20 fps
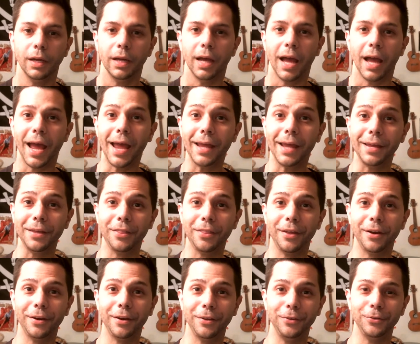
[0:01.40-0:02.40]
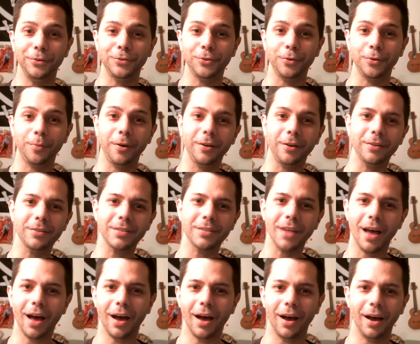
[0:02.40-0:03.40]
Hey there, YouTubers!
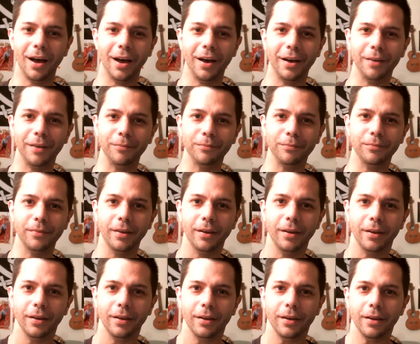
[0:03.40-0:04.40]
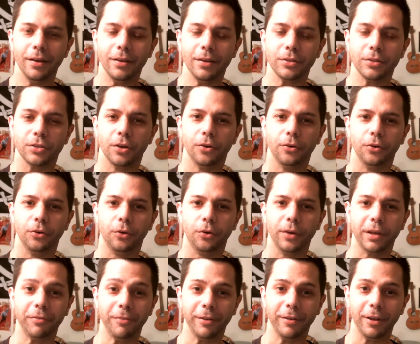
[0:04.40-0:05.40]
Um, so,
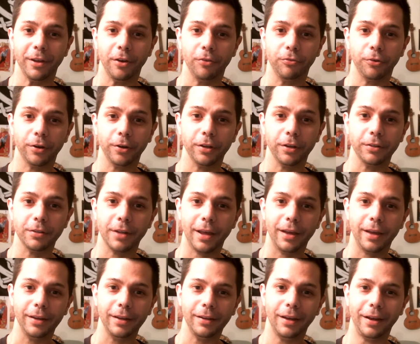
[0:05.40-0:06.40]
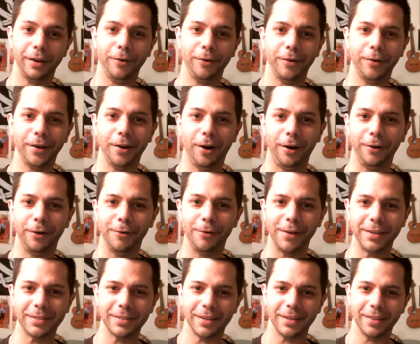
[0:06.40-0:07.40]
quick video for you today. I know I
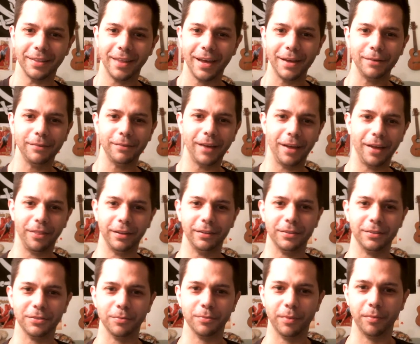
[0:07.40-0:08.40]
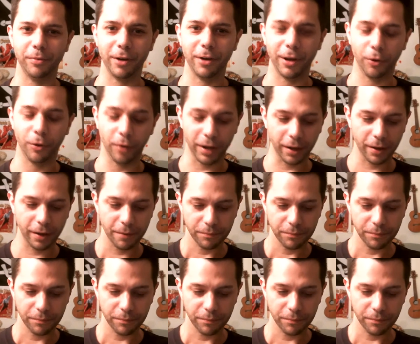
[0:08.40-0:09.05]
always say that. I think this will be pretty quick.